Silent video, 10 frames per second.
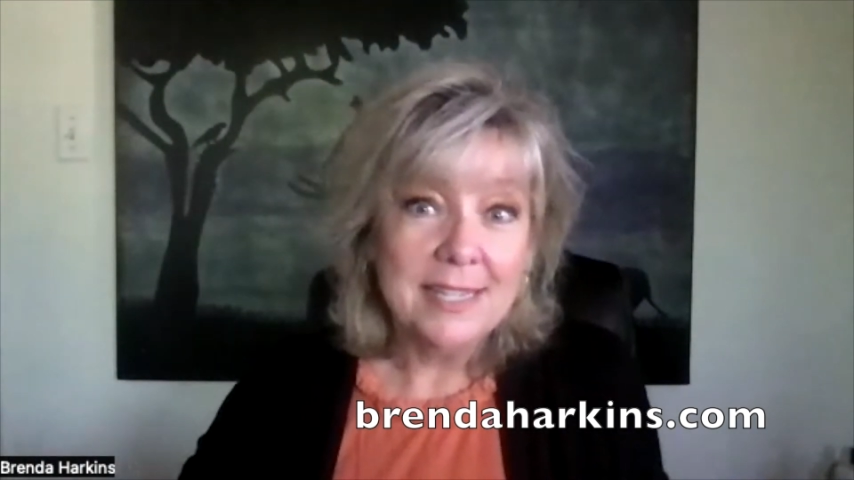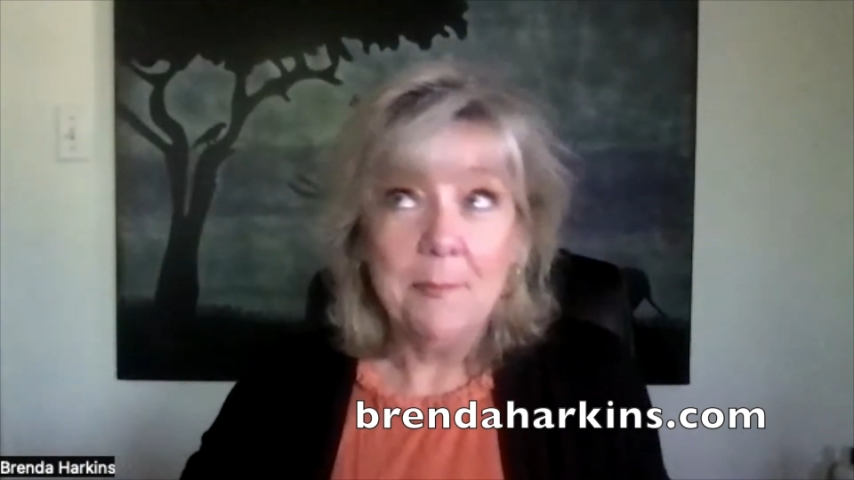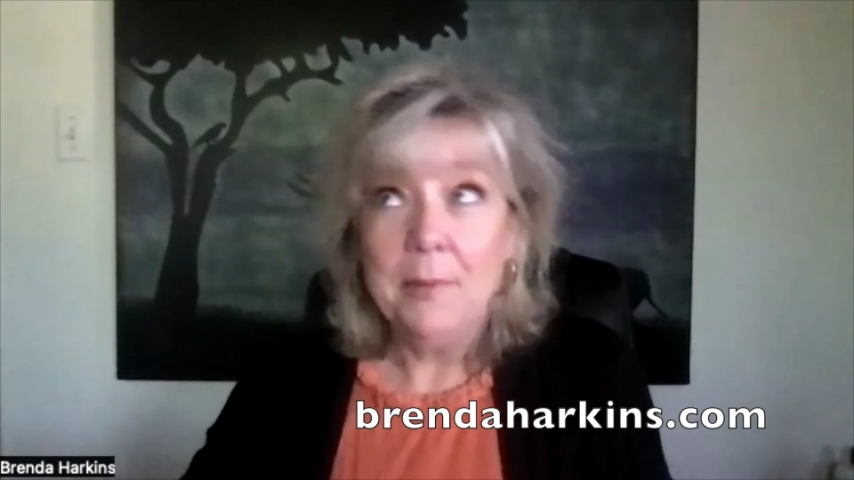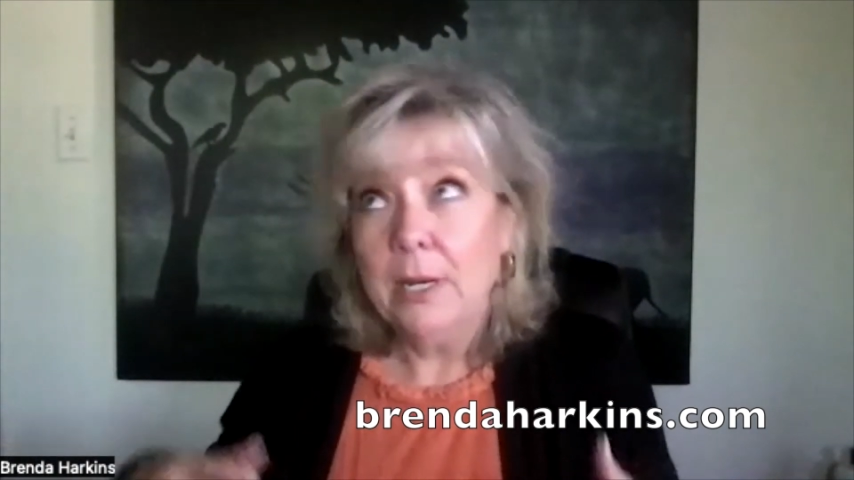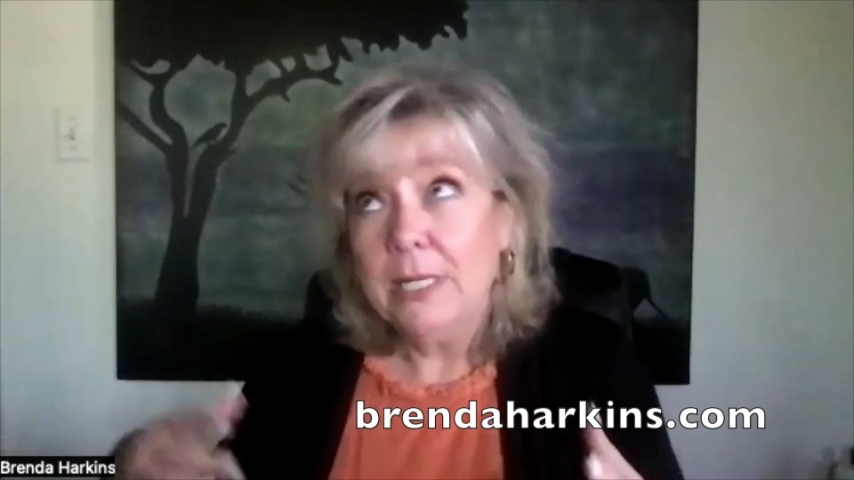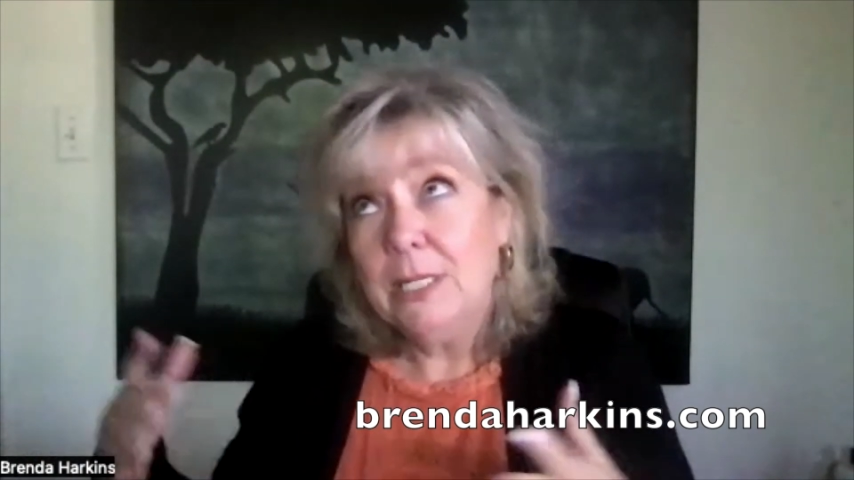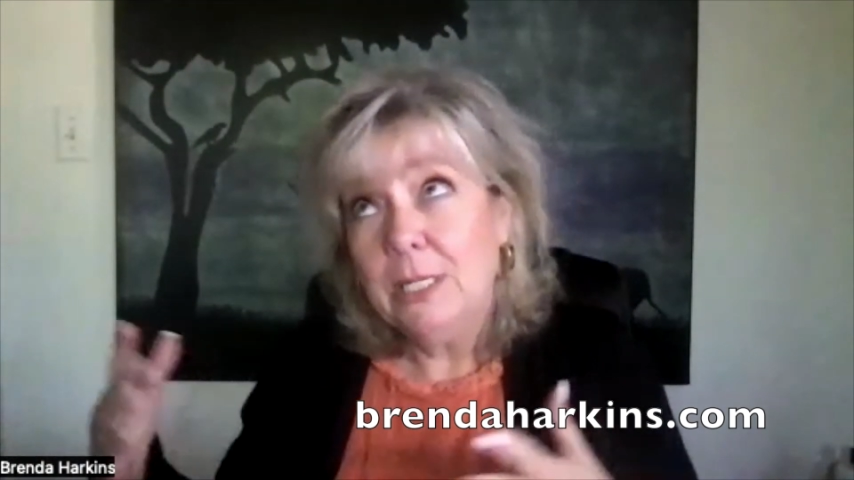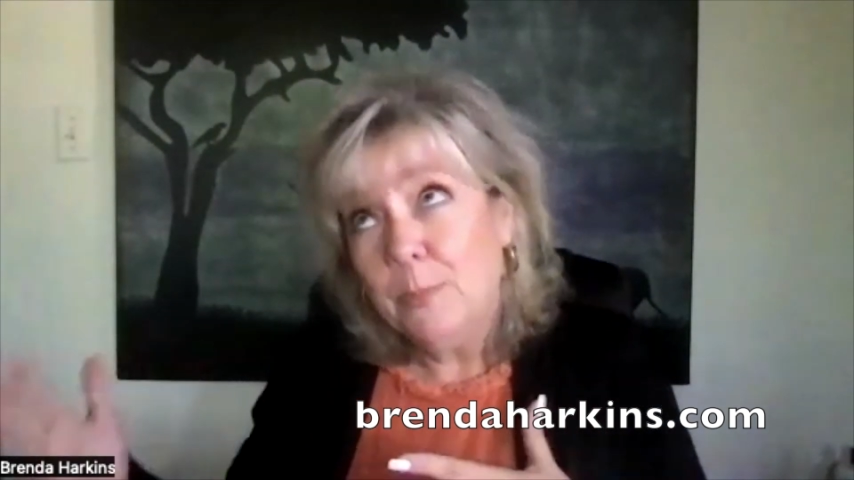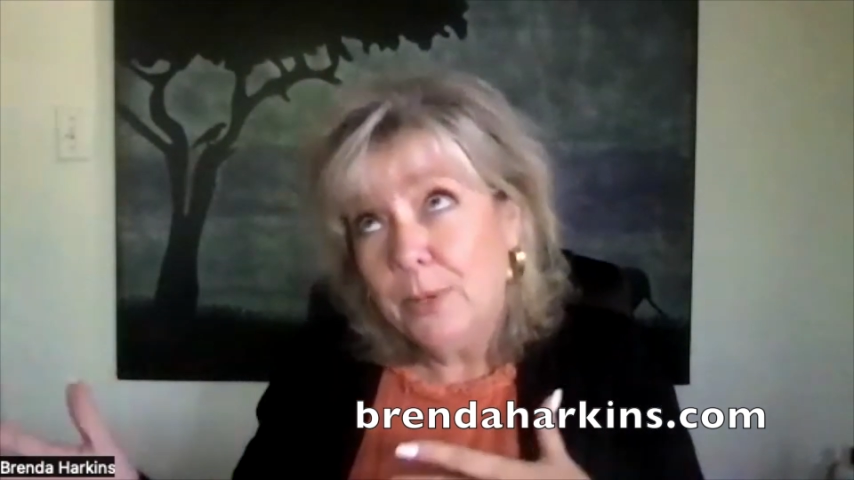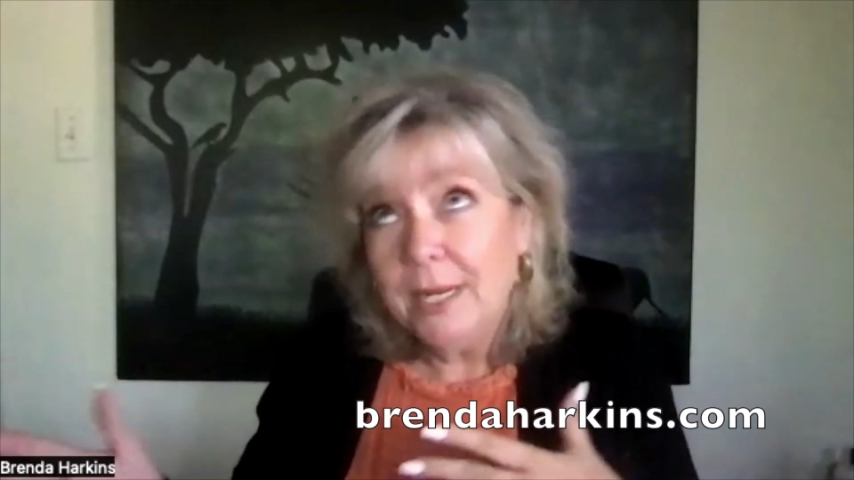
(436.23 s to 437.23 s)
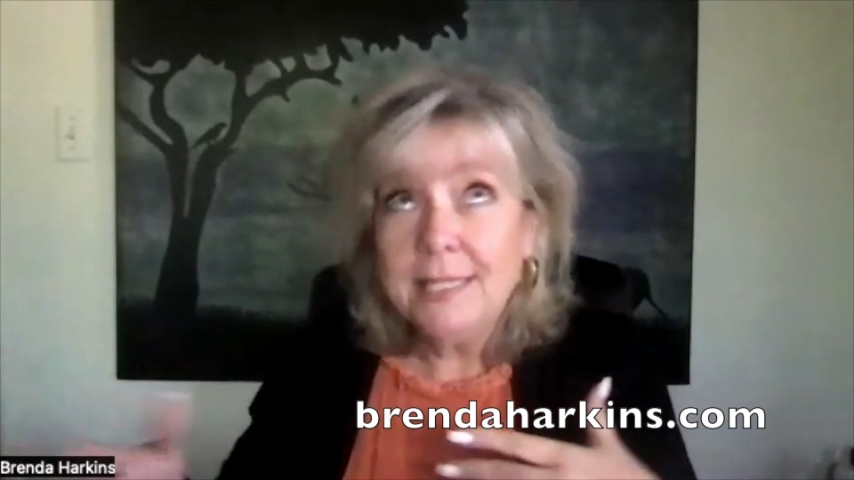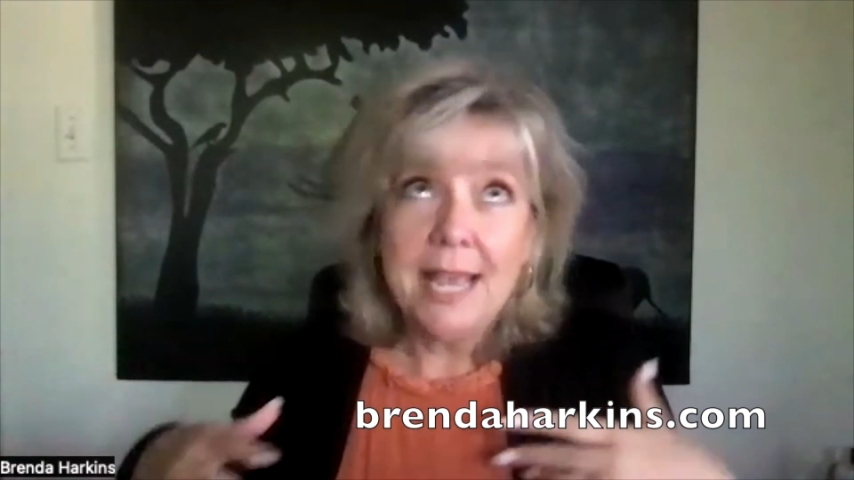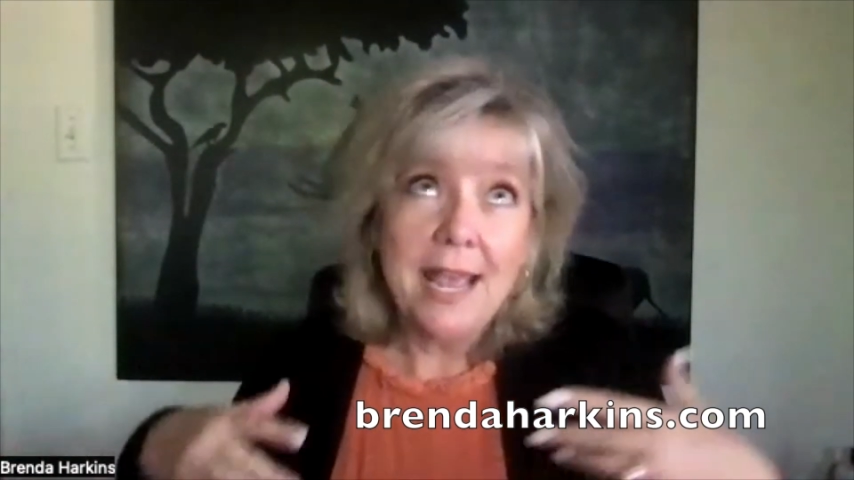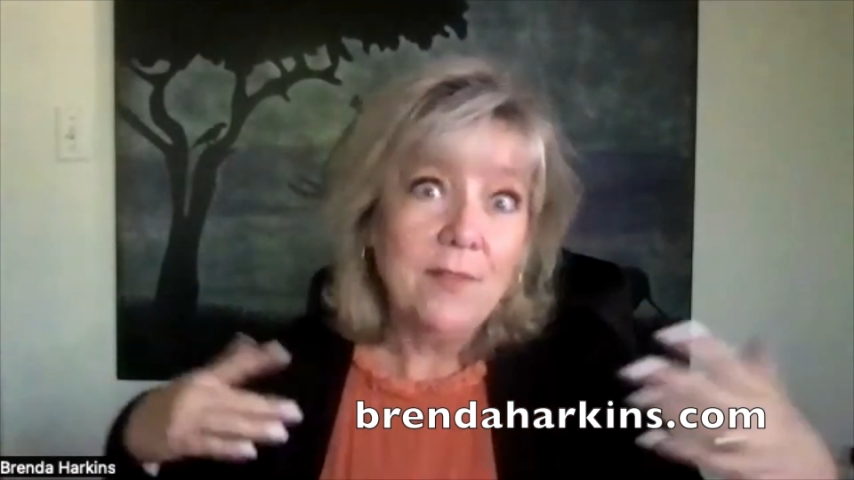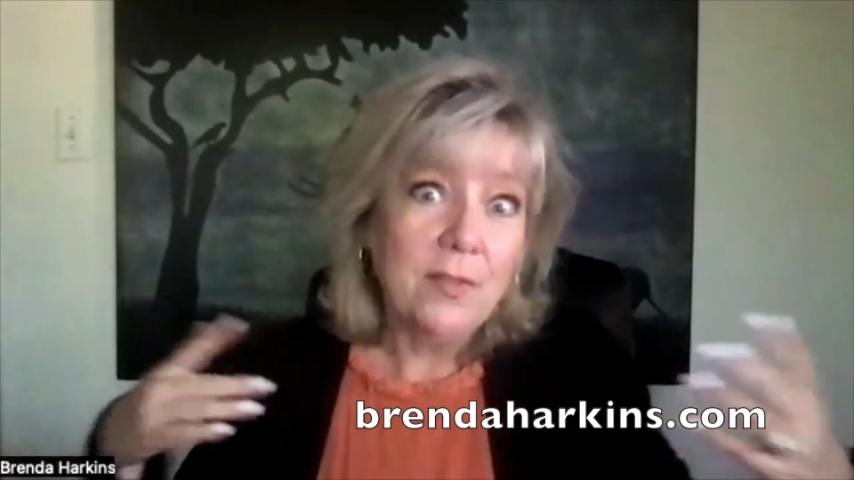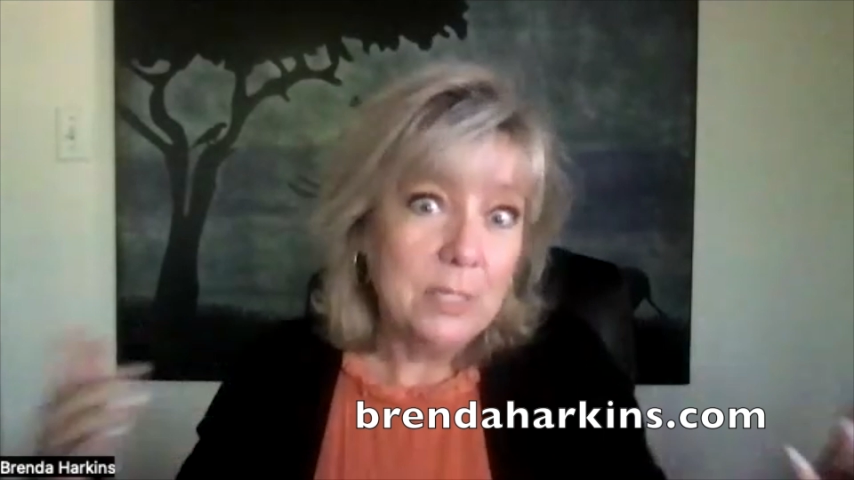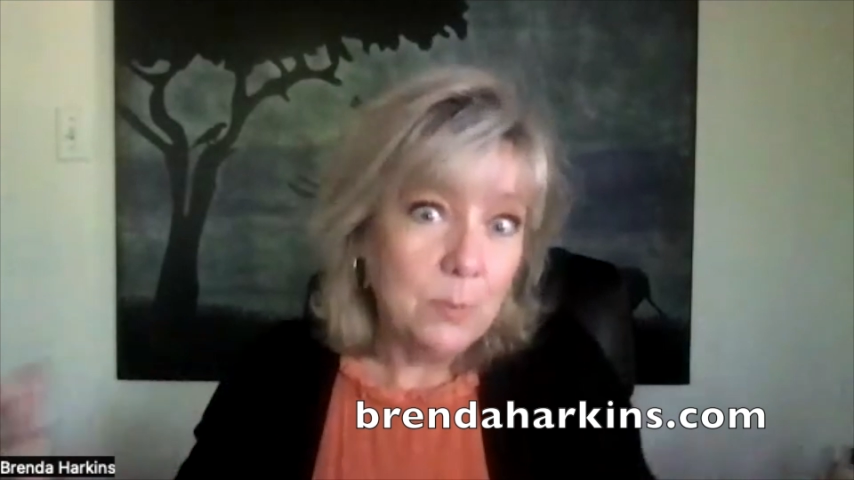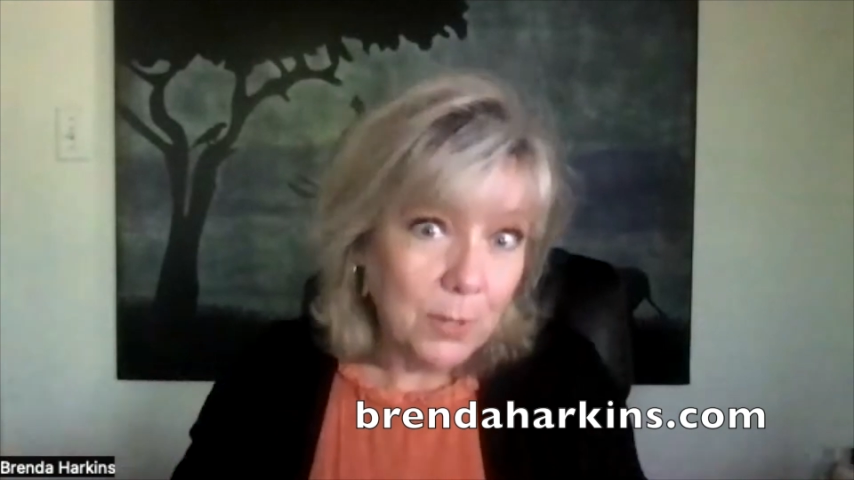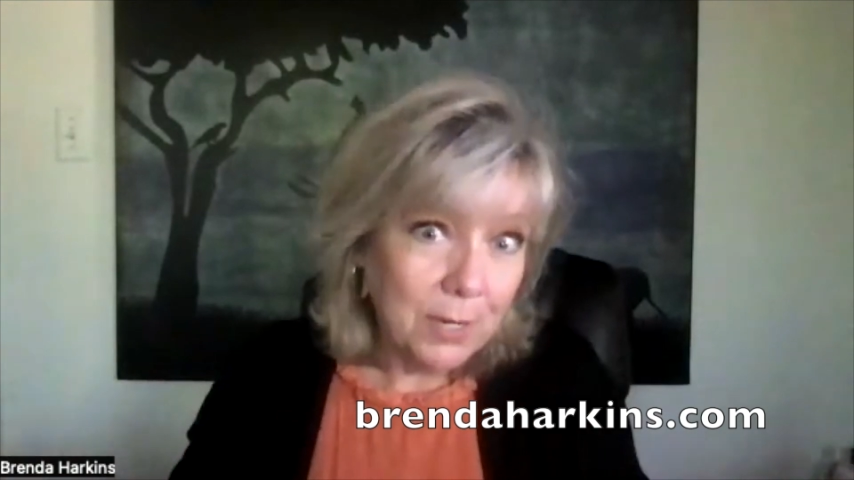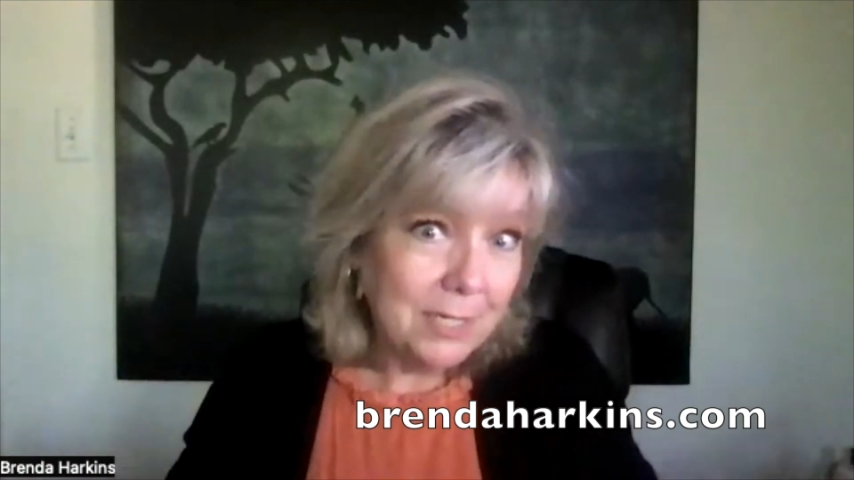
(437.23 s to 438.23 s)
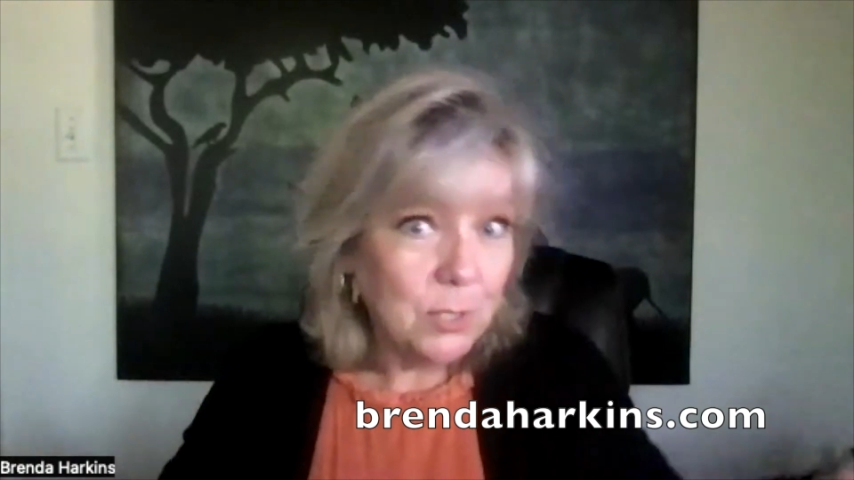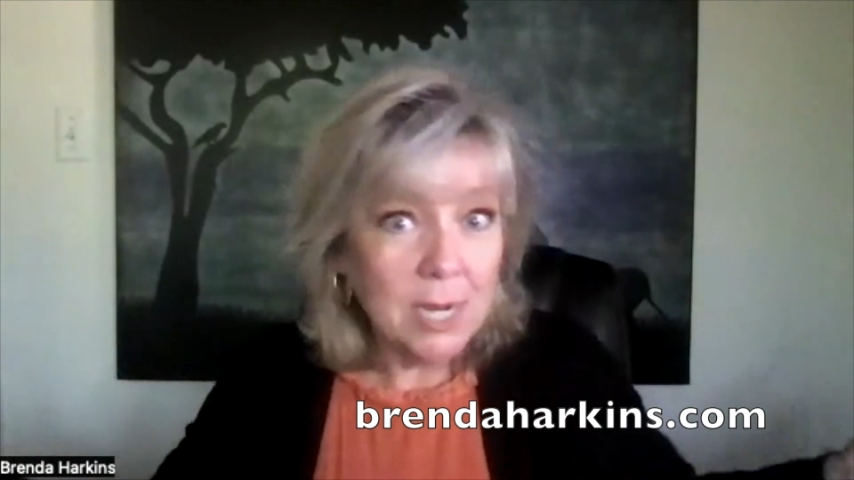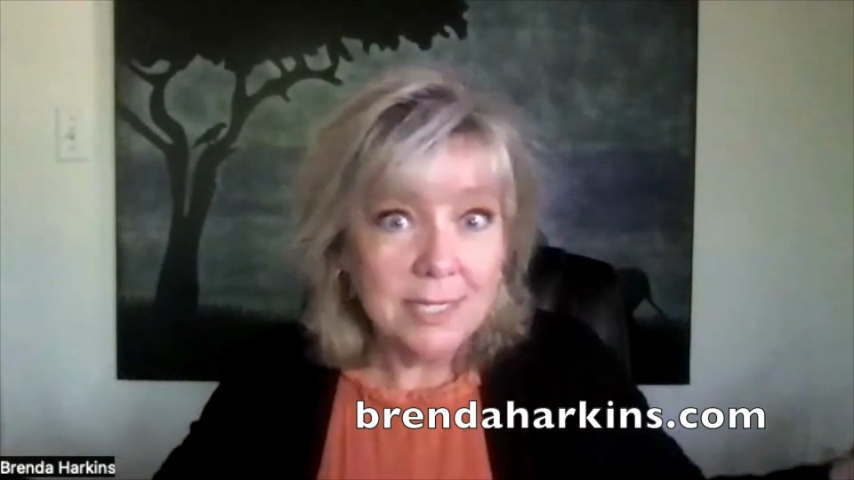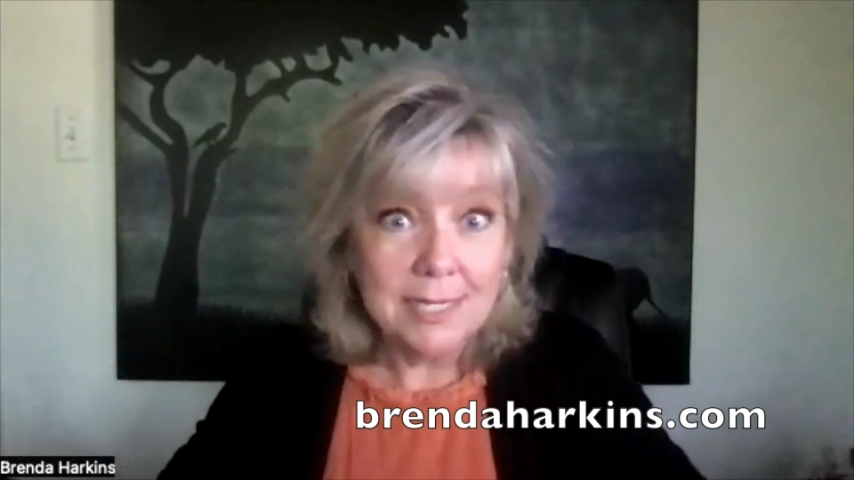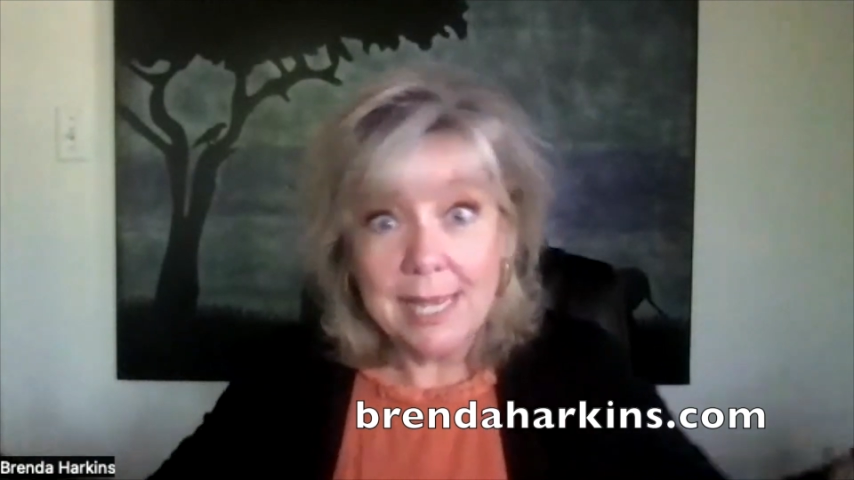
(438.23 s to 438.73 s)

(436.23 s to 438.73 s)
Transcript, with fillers: I'm married to the prince, I have all these pretty dresses,